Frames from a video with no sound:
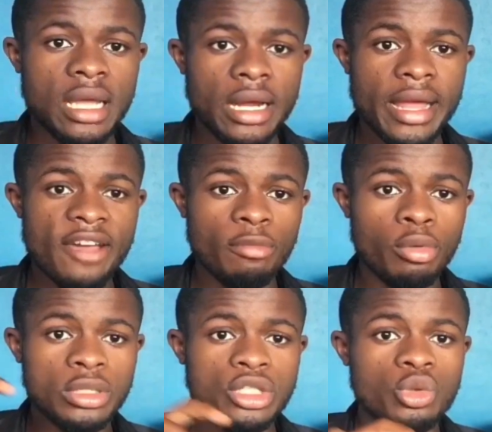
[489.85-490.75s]
and I have
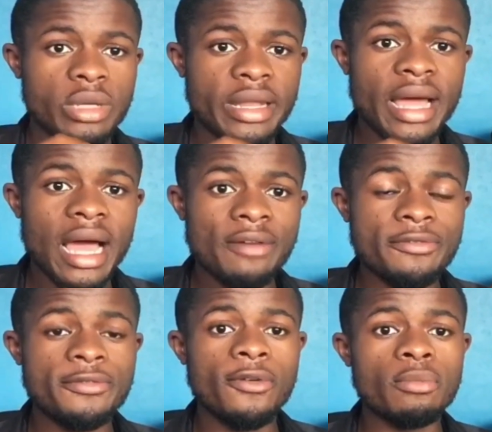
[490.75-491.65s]
brought it together and
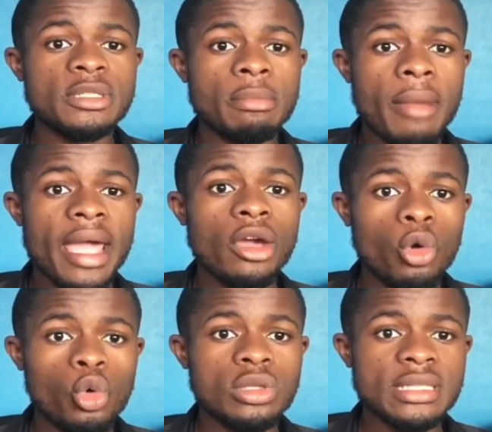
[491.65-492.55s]
formed my
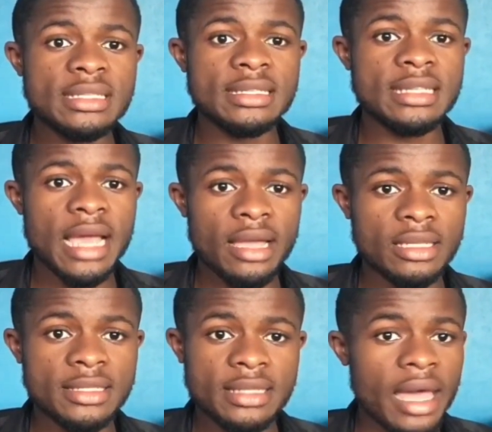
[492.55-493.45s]
own
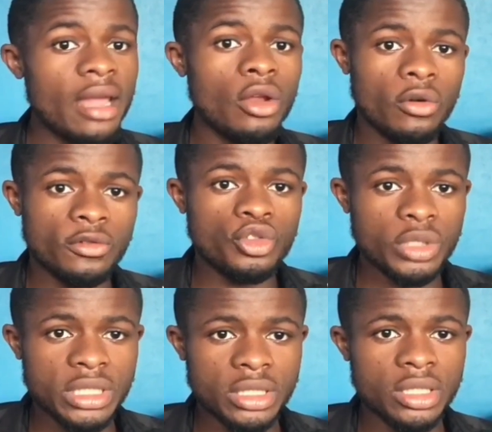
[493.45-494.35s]
style of
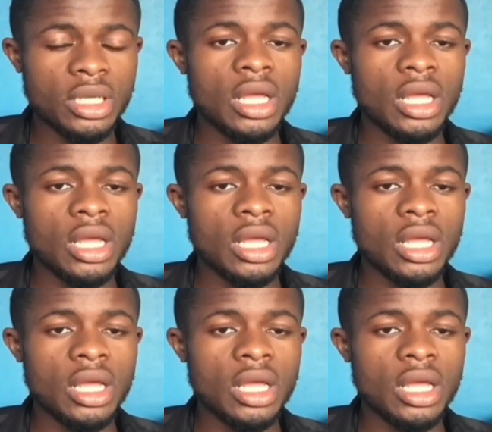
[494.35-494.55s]
trading.